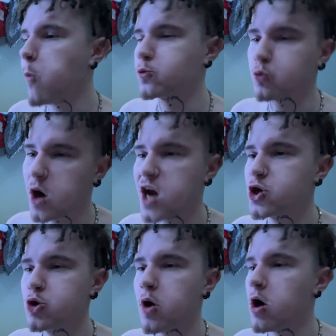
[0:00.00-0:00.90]
Why do
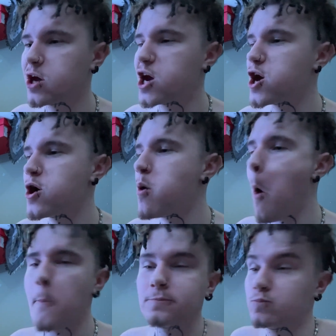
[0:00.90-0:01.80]
you all care?
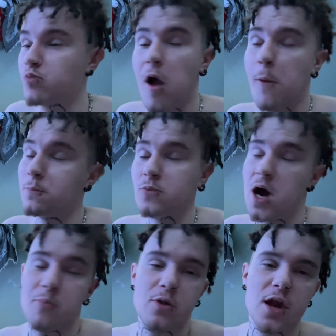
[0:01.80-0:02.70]

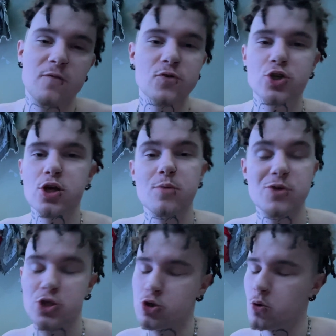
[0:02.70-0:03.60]
I'm not even sure,
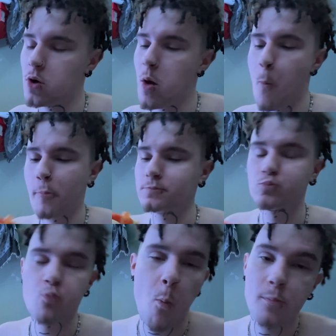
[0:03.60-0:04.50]
but you know what?
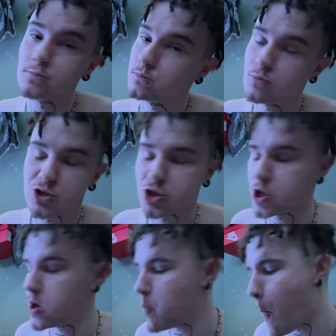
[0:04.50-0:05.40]

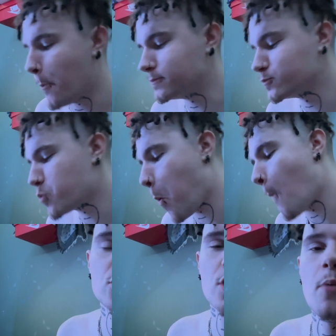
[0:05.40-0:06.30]
Shit.
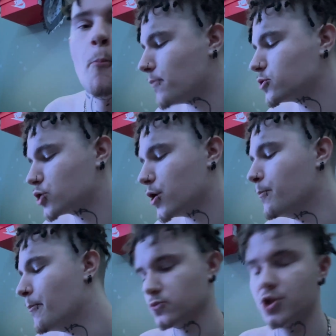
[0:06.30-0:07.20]
It's good. It's
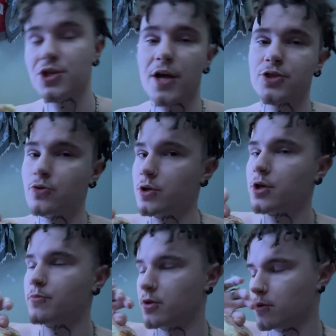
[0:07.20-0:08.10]
good. This is actually a really
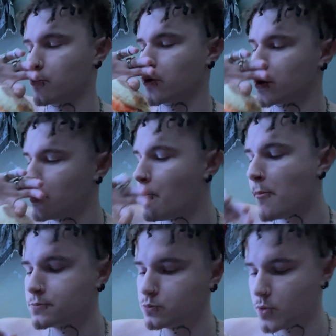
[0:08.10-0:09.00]
good meal in the morning, you know?
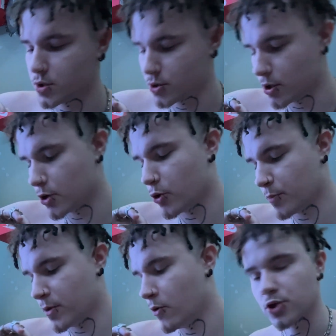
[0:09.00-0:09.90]
It's a good
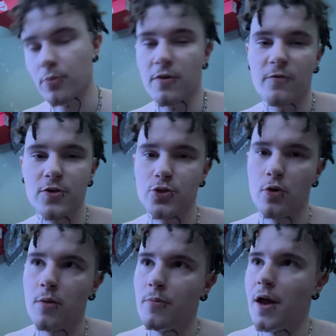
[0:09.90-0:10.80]
quick meal, something that fills
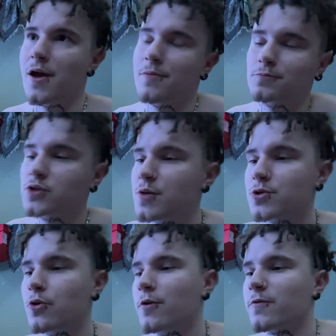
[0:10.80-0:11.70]
you up and keeps
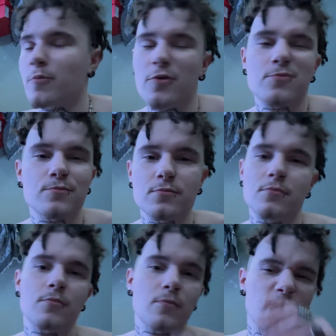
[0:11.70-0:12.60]
you going for about
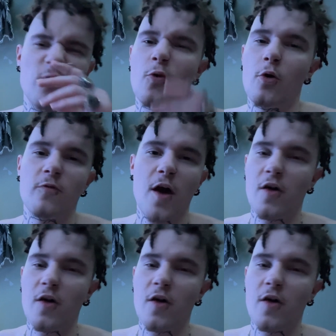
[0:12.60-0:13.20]
4 or 5